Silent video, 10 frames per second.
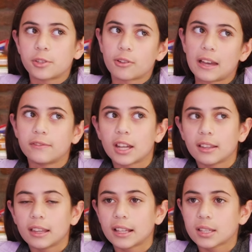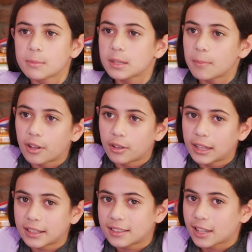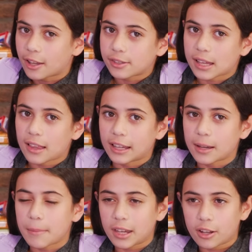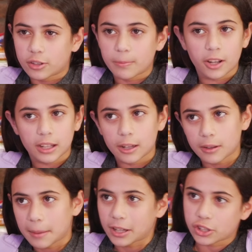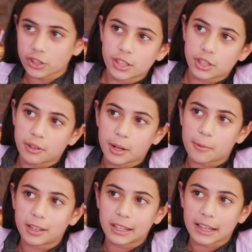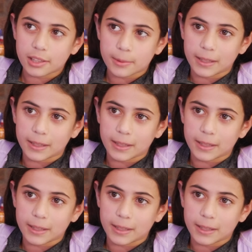So I've done like some small like sales at like a maker's market. I'm actually doing one next